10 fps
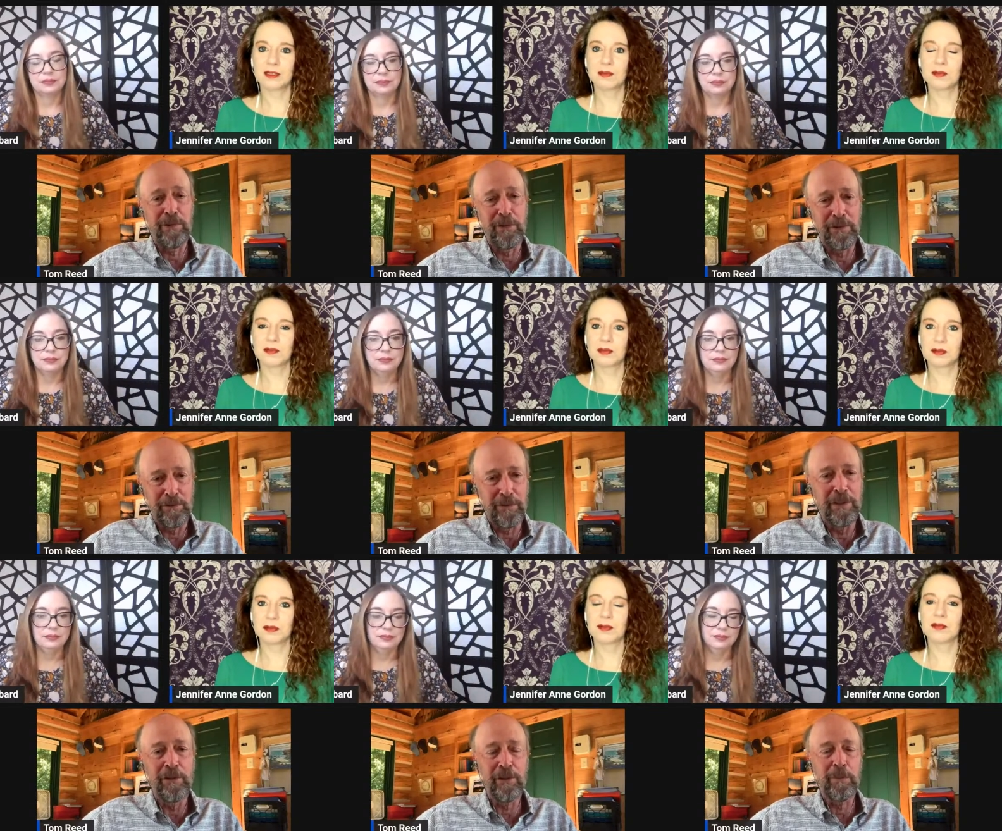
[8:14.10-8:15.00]
Speaker 1: funeral
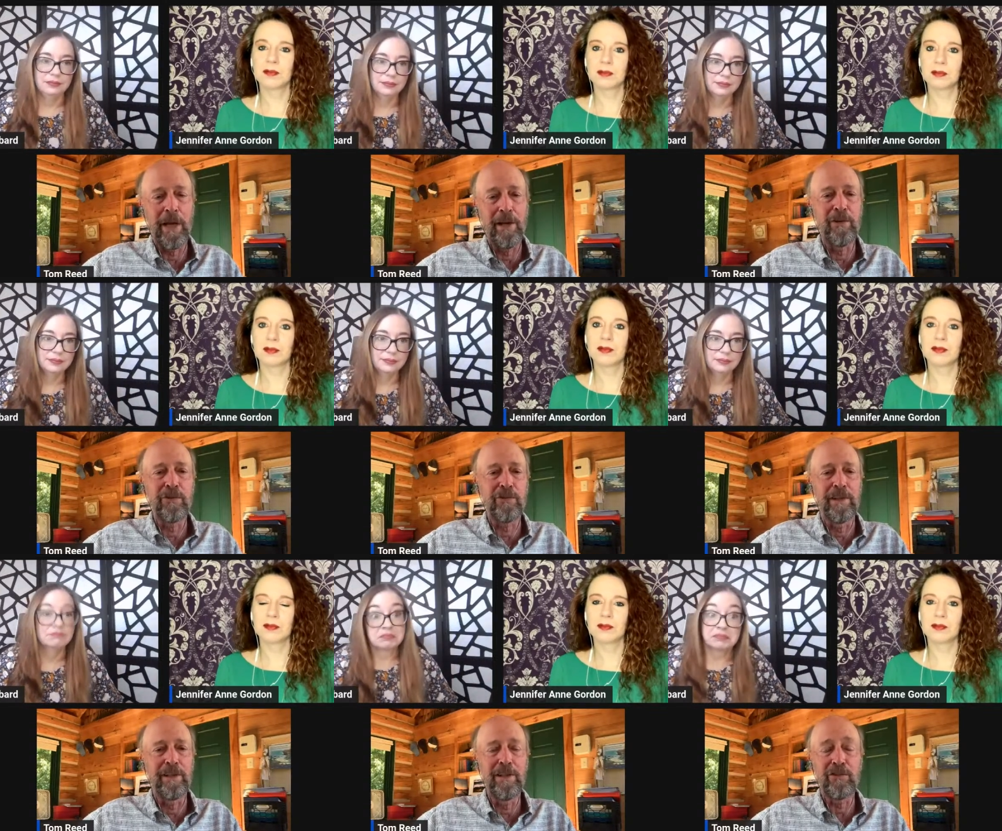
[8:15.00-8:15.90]
funereal matters
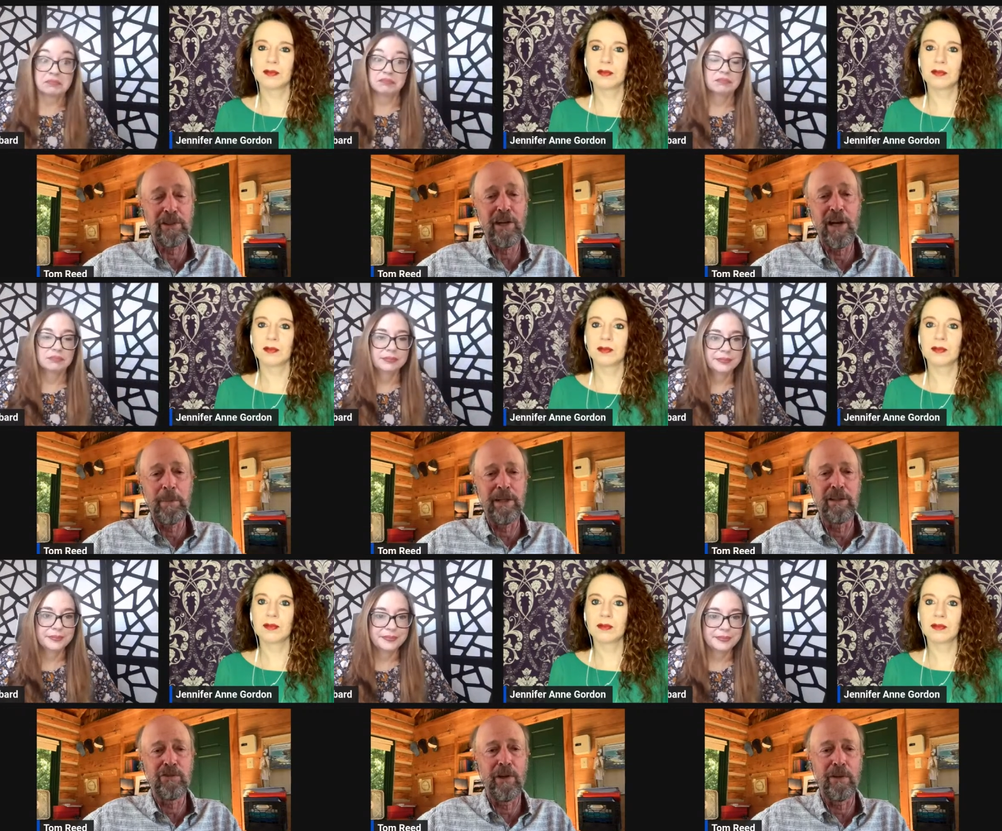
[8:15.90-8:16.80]
and it is a
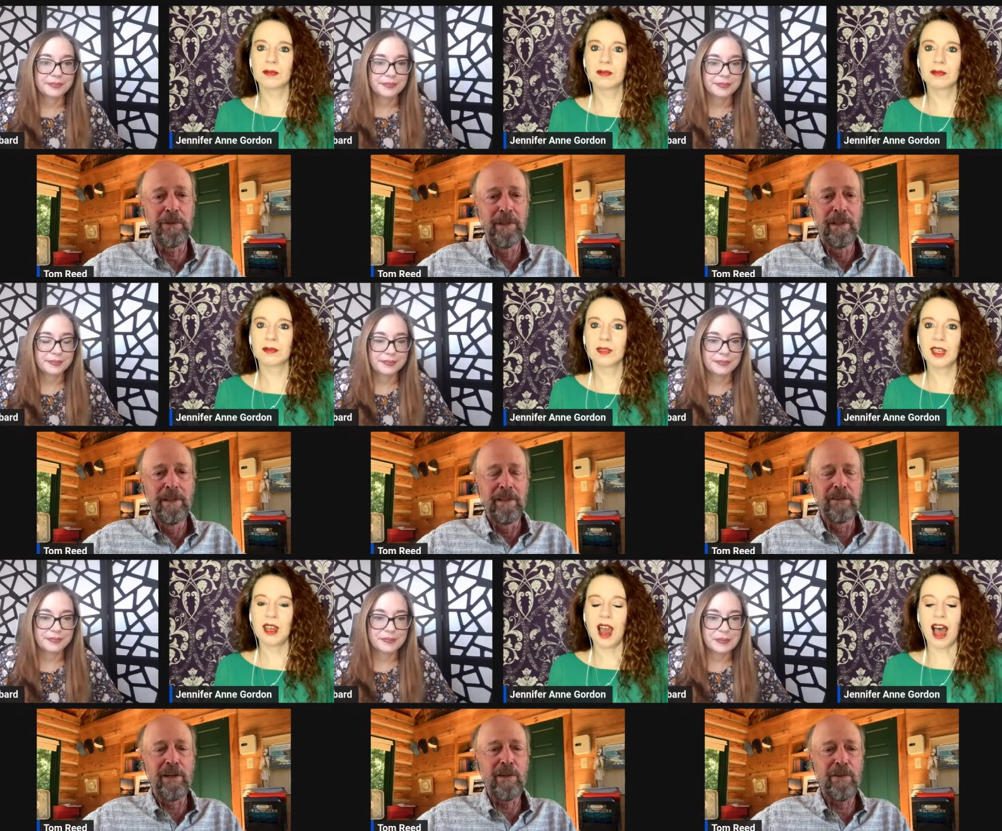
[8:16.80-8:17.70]
comedy. So
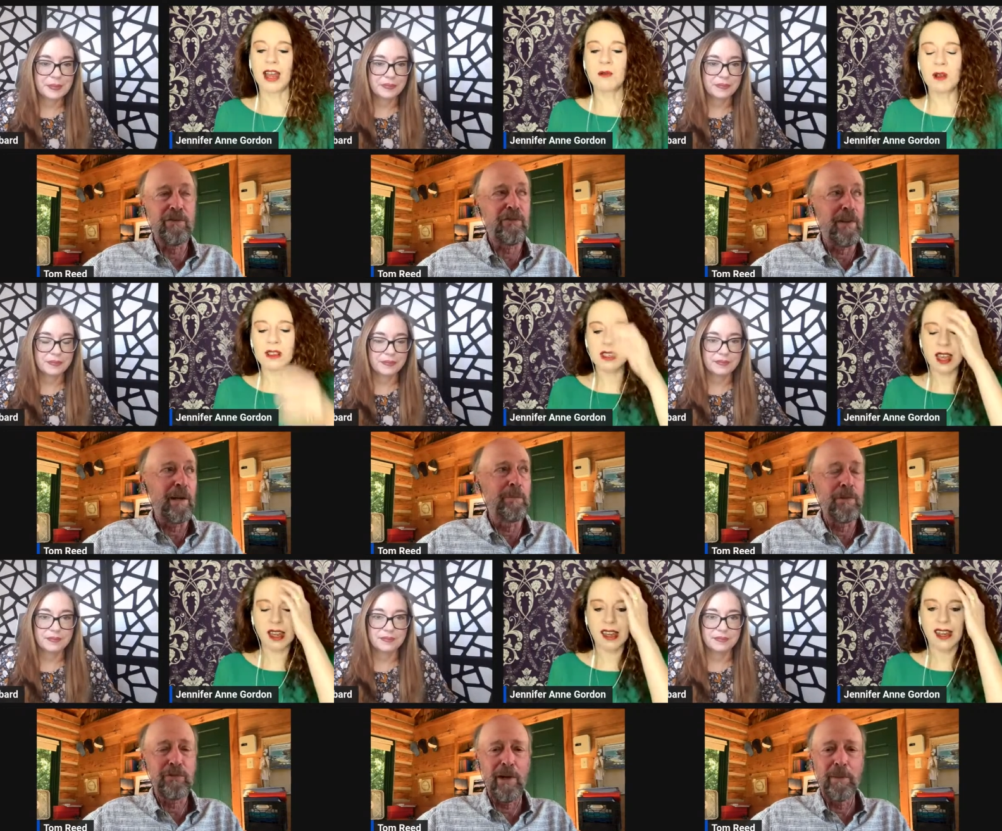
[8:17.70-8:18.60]
none of this I will that
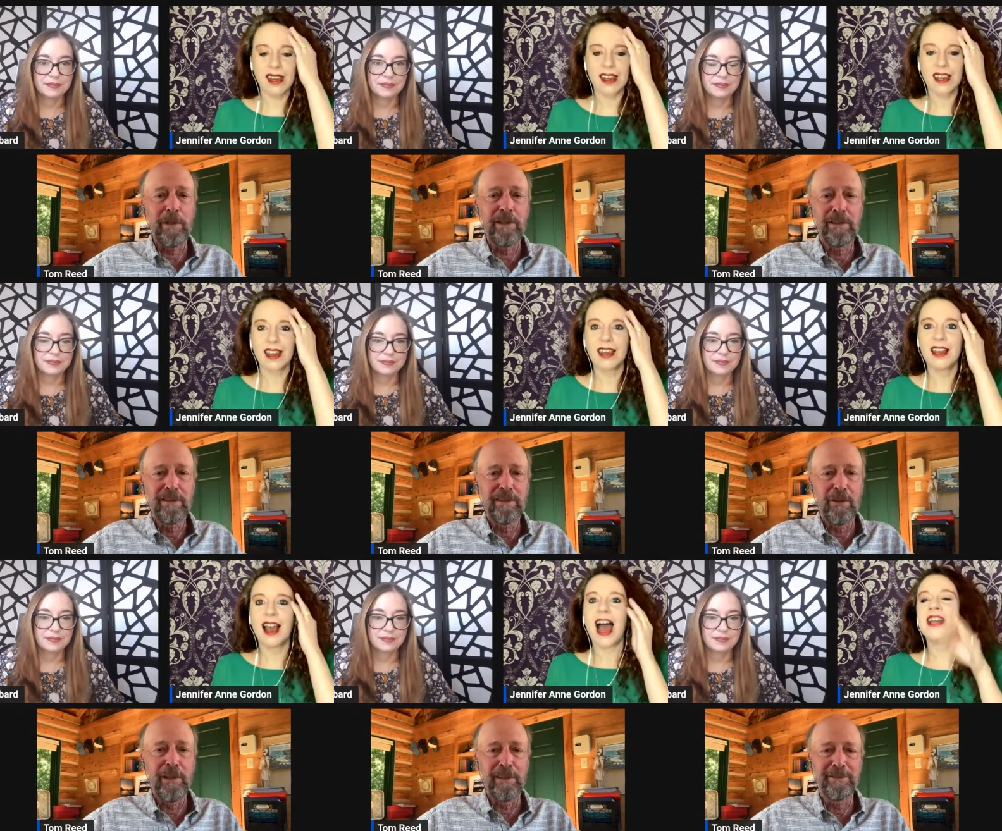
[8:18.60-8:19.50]
I'm describing
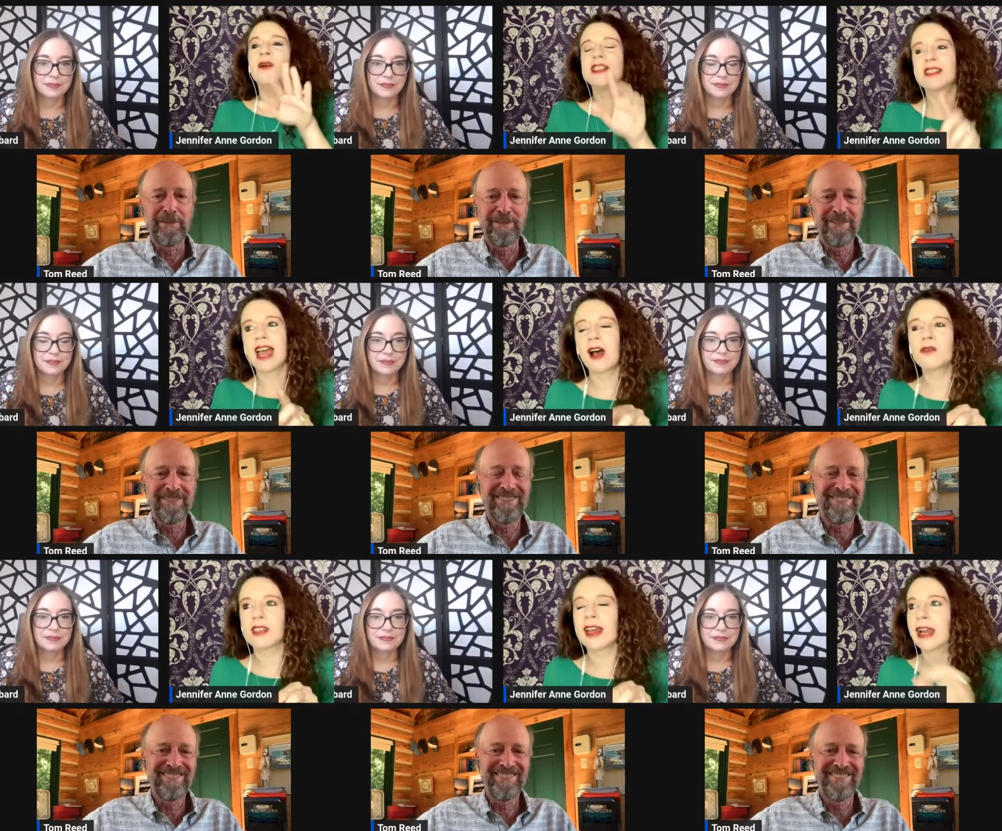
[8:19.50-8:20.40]
go ahead. I know it
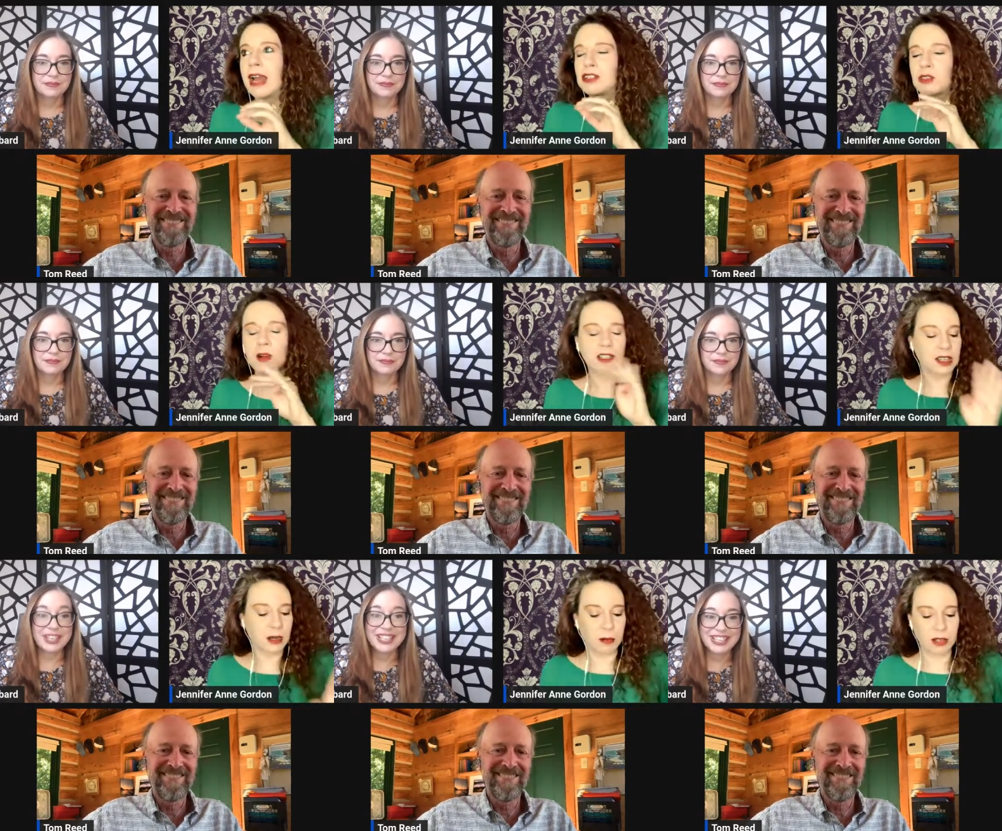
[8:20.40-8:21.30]
Speaker 2: sounds like I just wanted to
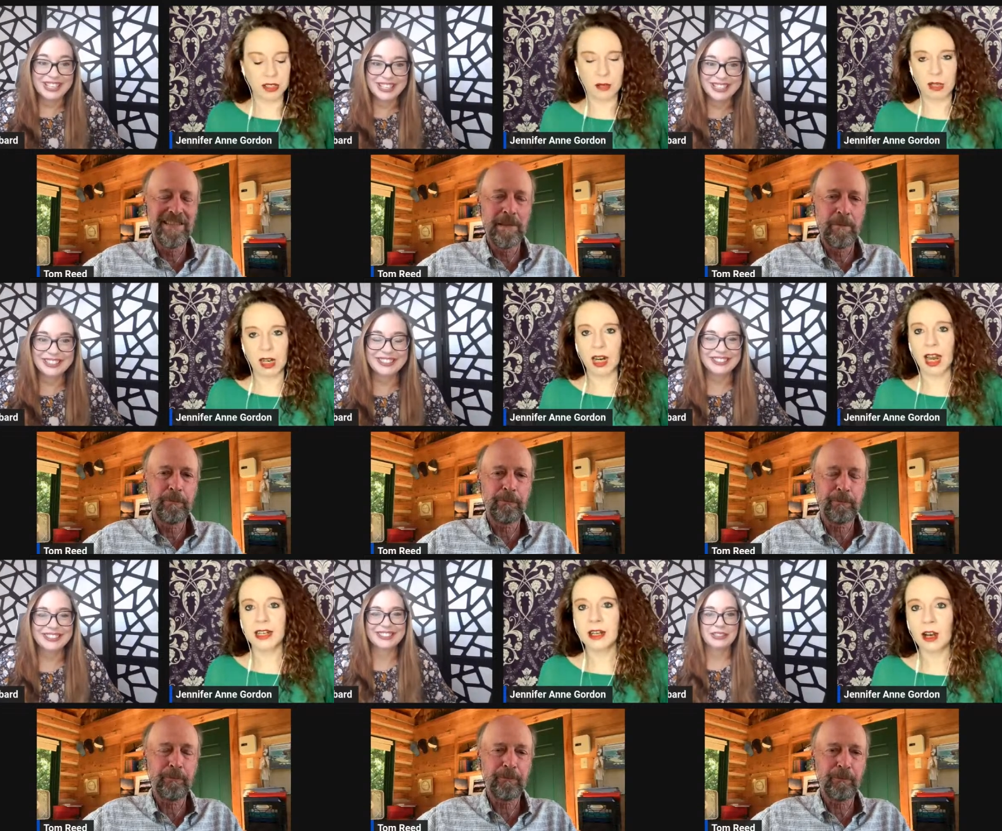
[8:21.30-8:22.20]
like burst in and be like,
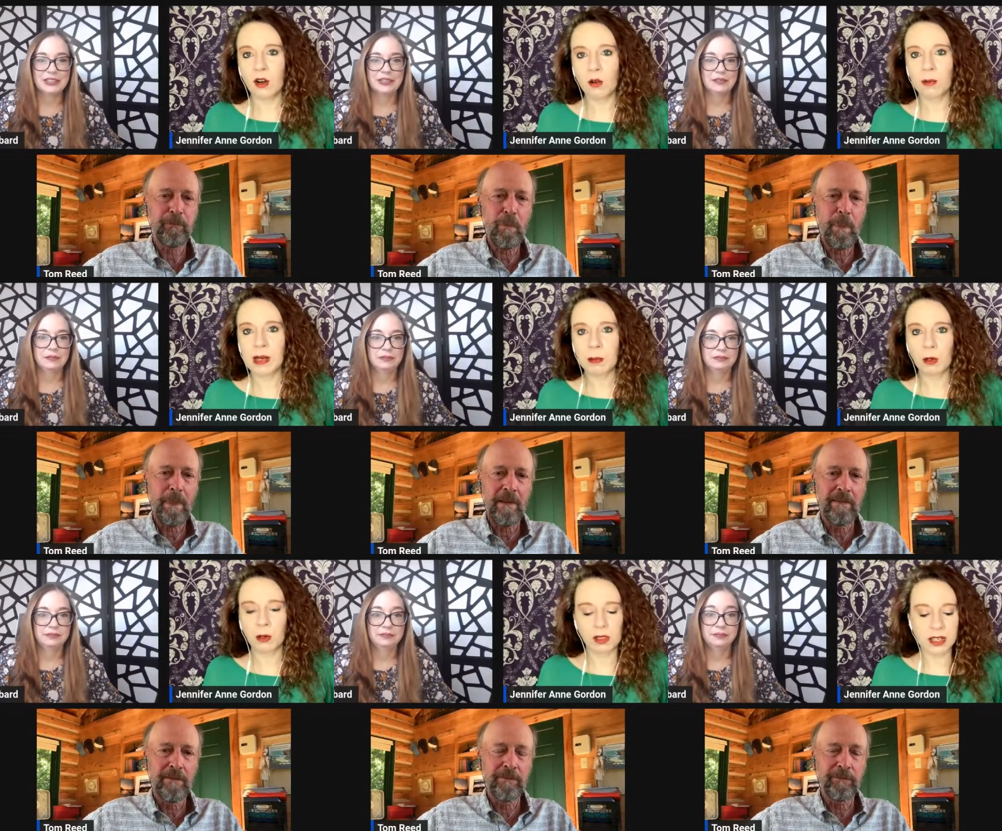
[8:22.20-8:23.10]
I know people
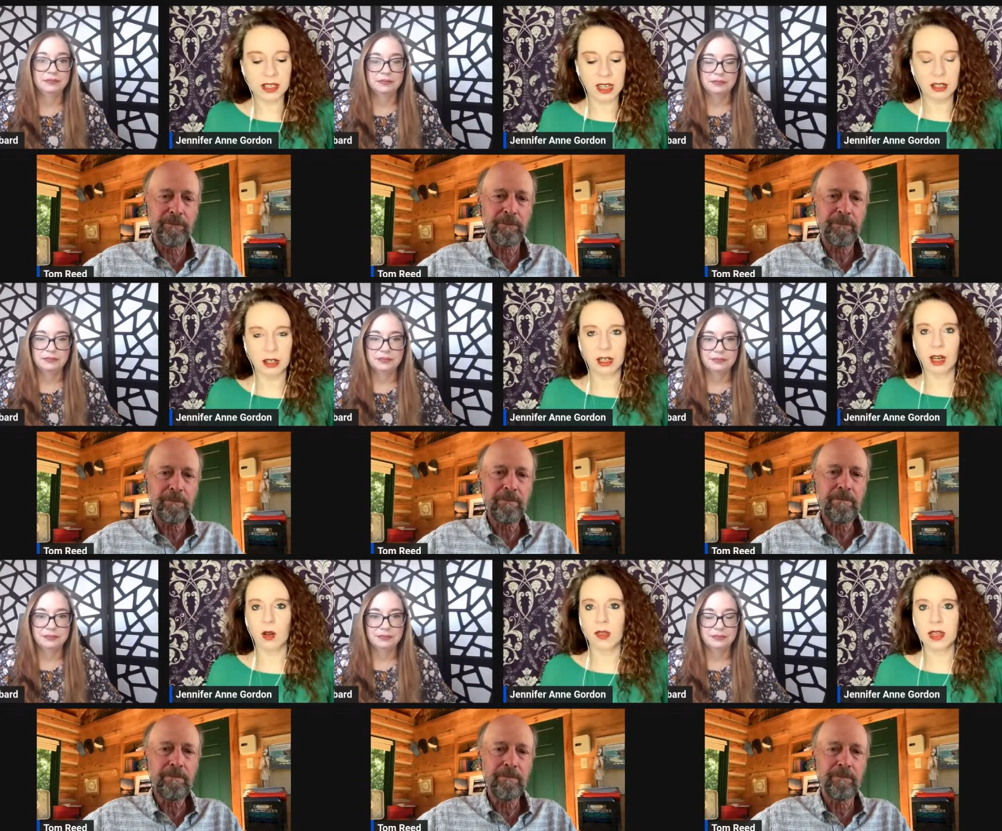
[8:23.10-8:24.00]
who are listening, they're going to
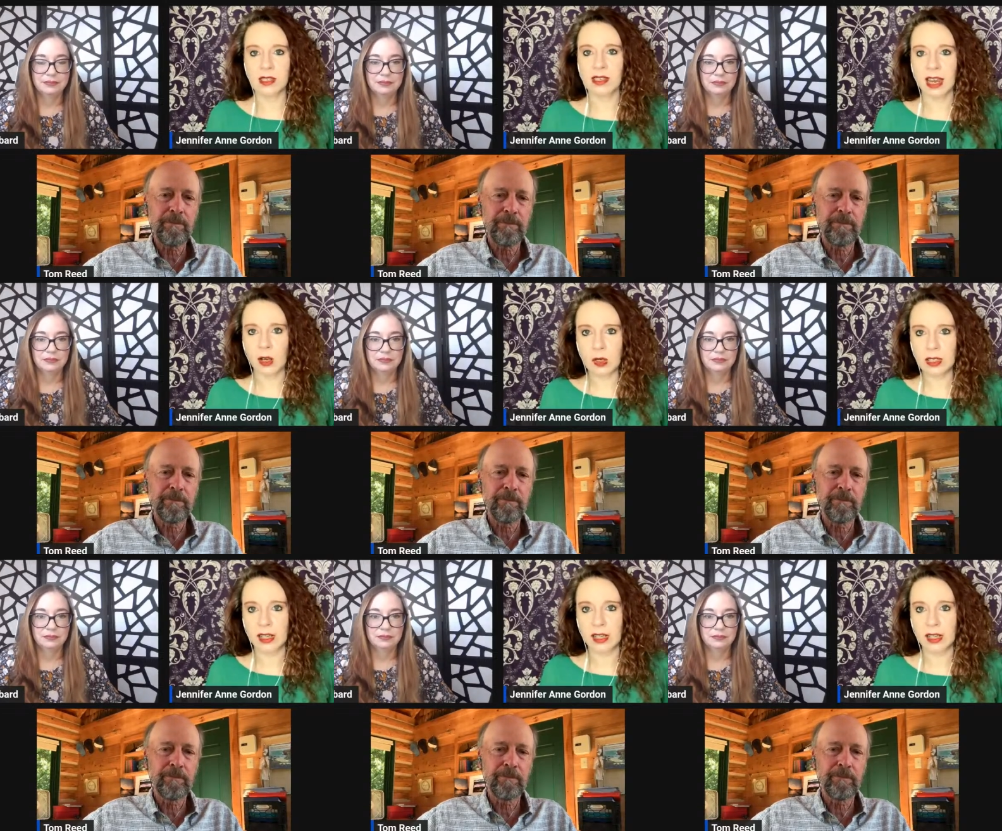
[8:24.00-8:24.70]
go, this sounds